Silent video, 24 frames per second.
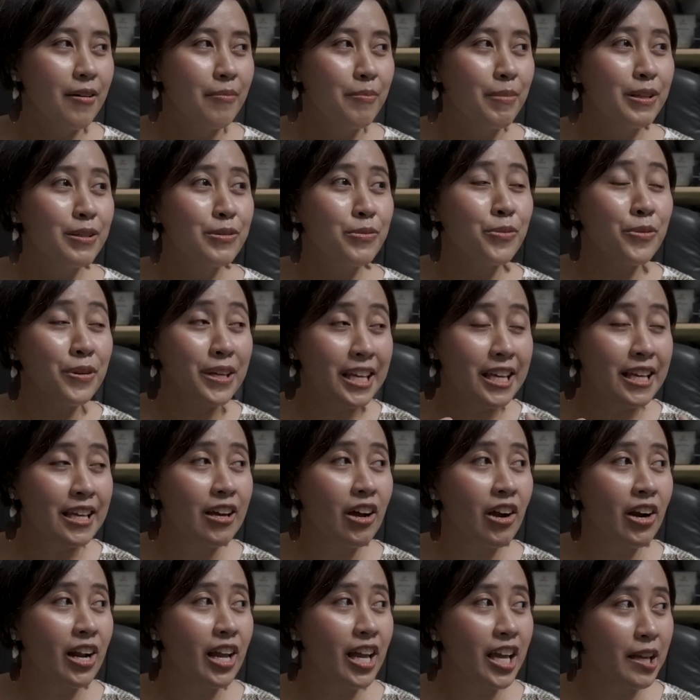but we
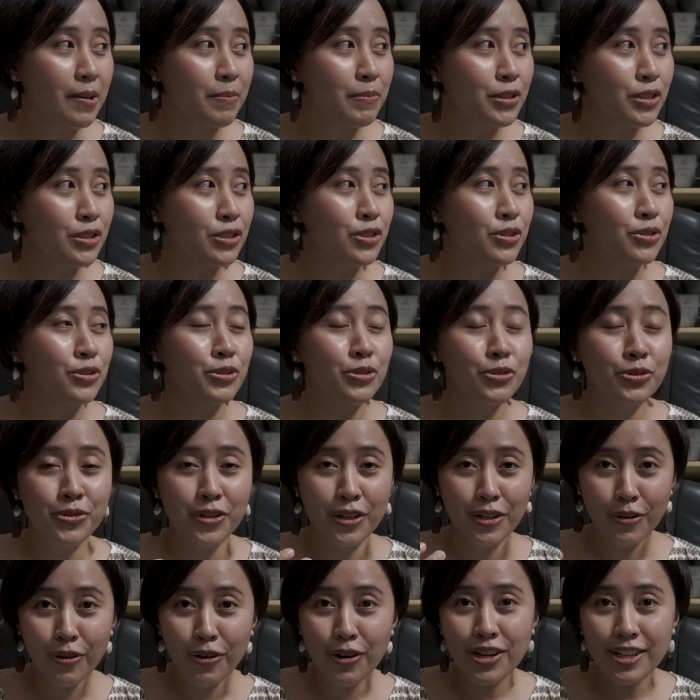are able to do
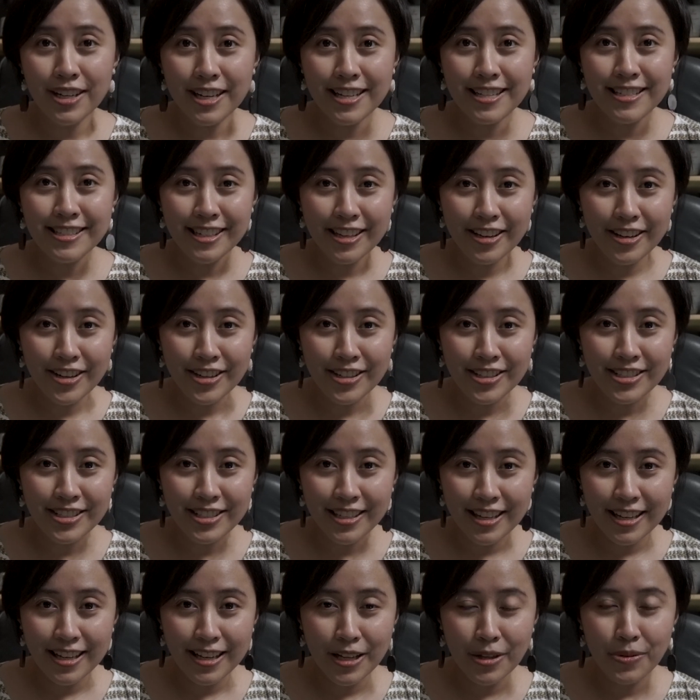recordings here
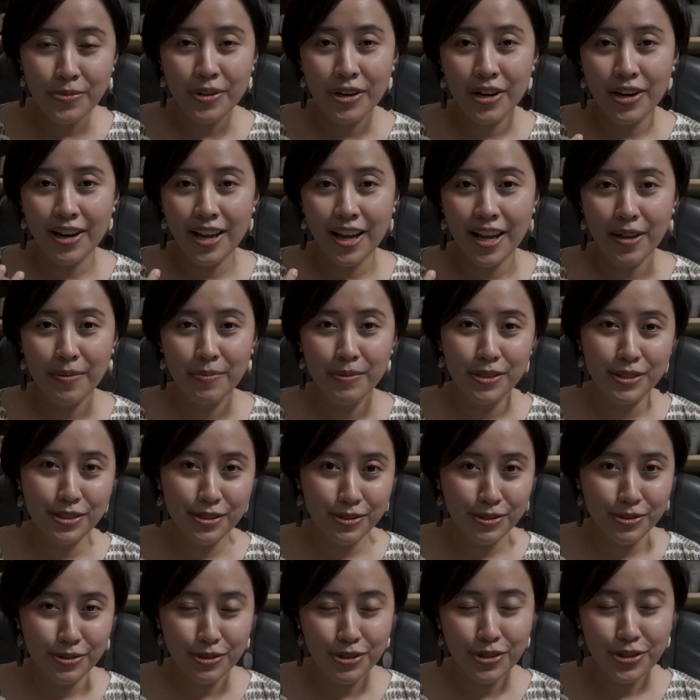still. We are able to
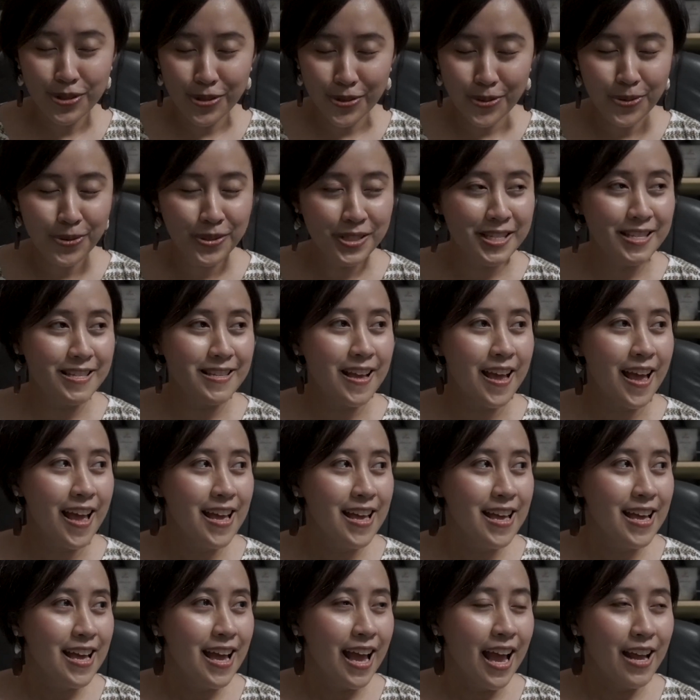do shoots,
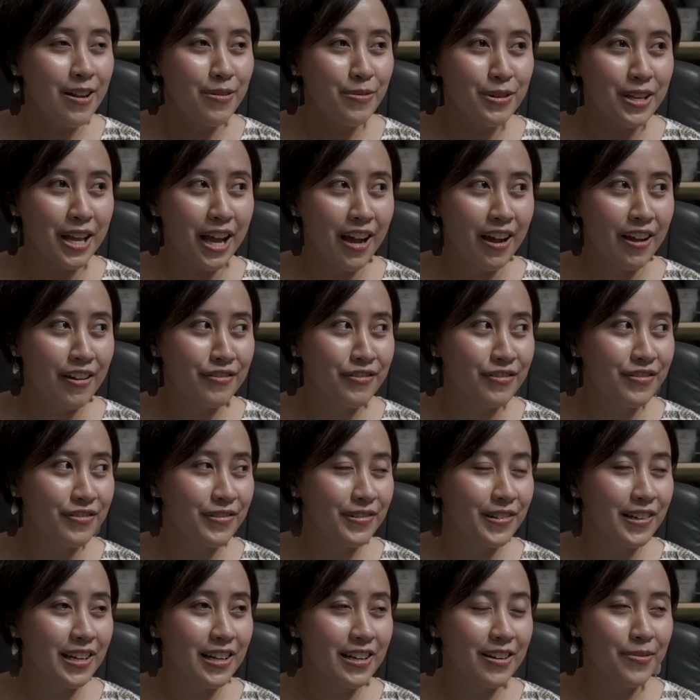and we have
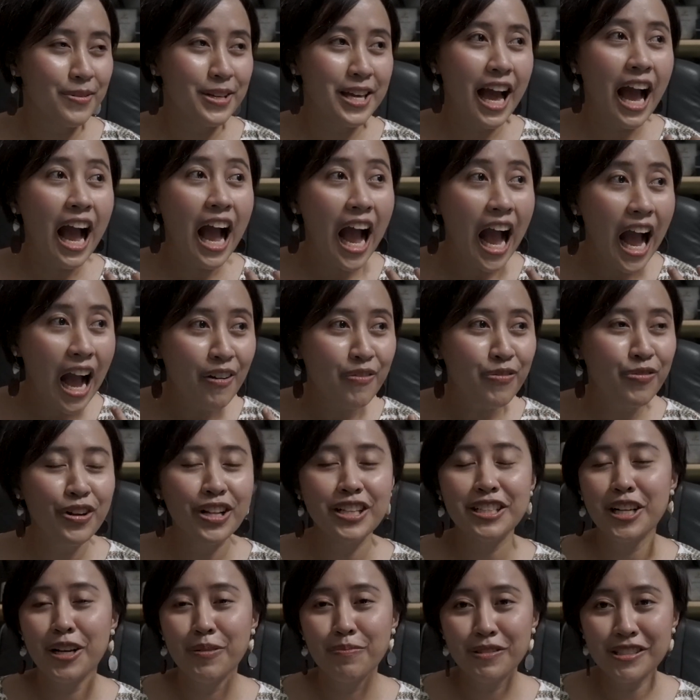
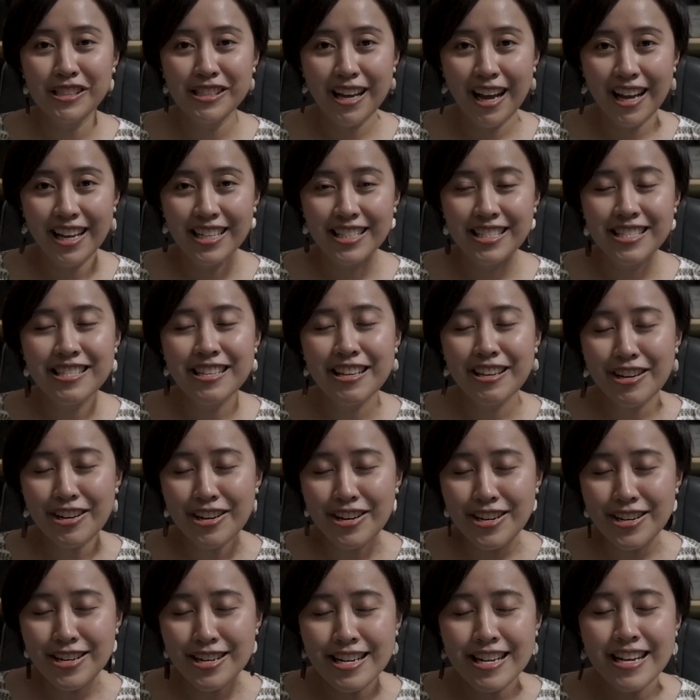welcome clients
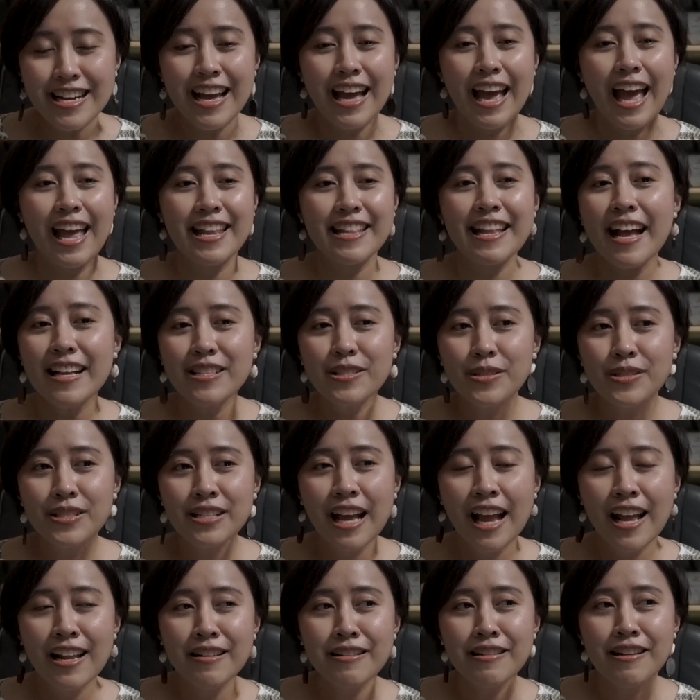here, and
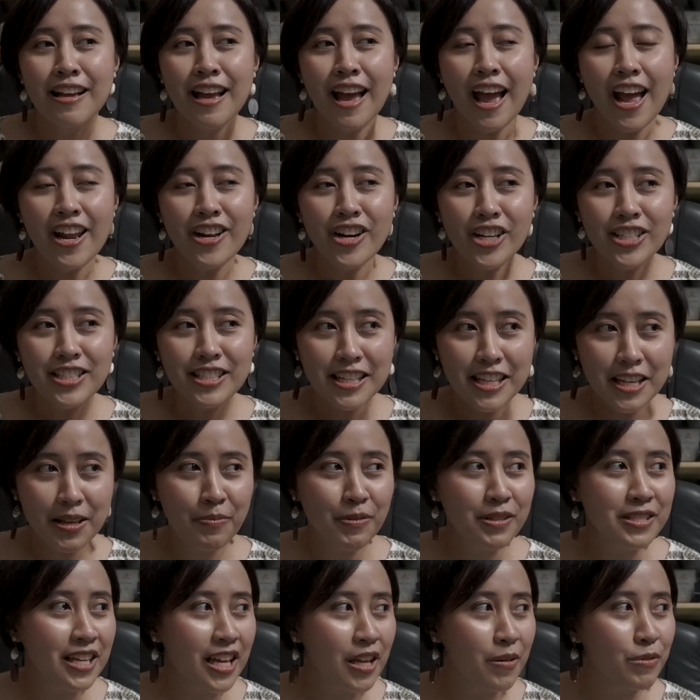our team
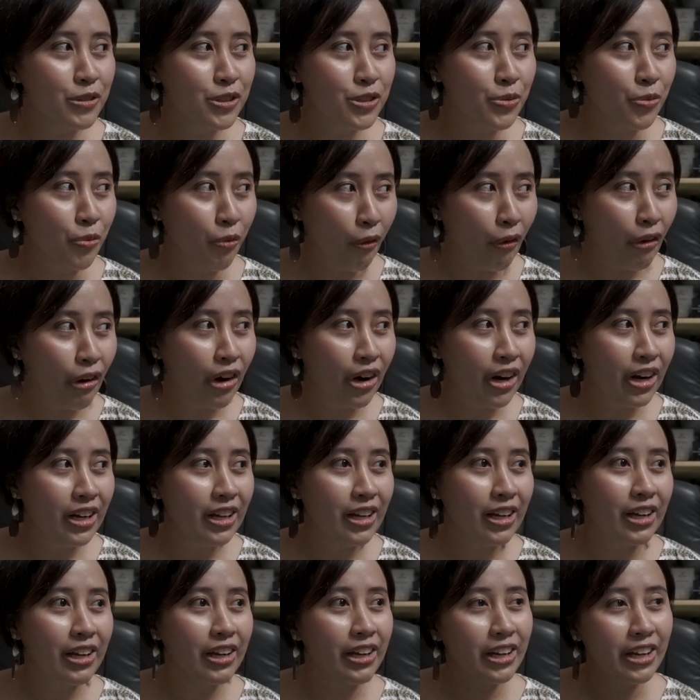was able to work.
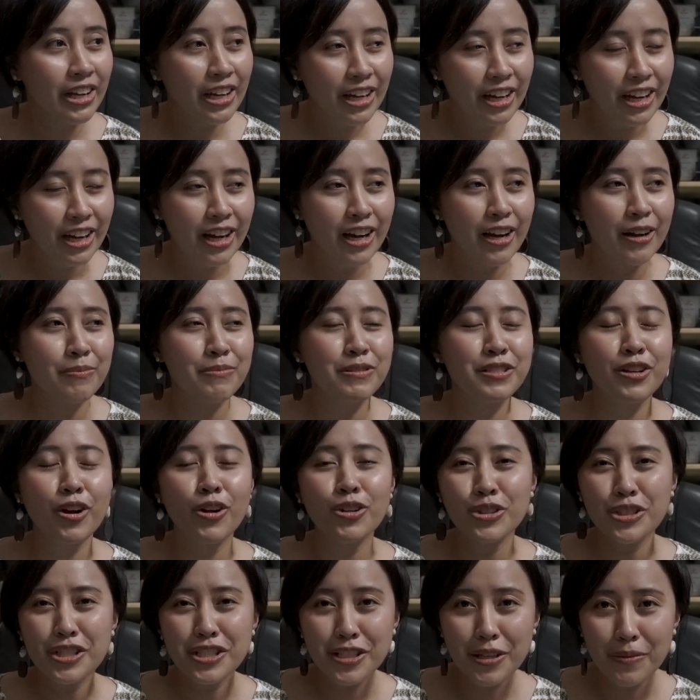
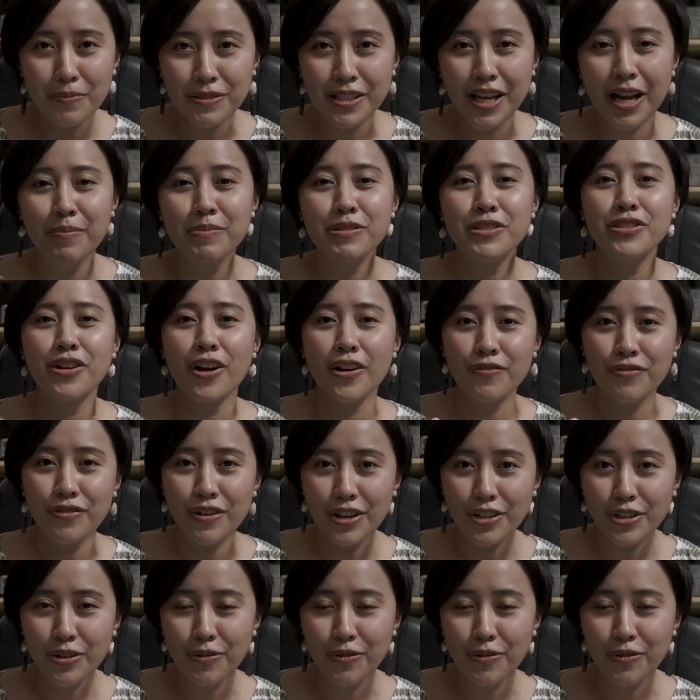Although sometimes not very